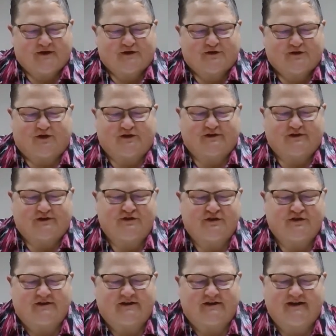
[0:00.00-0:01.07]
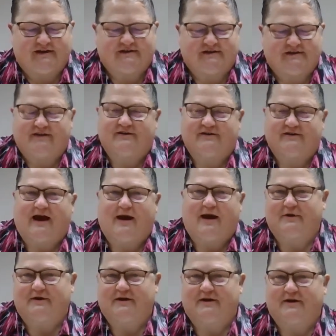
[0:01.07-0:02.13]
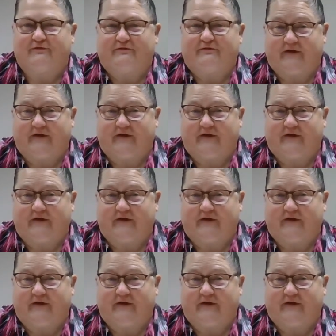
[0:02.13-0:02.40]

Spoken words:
So our attention today is on the topic of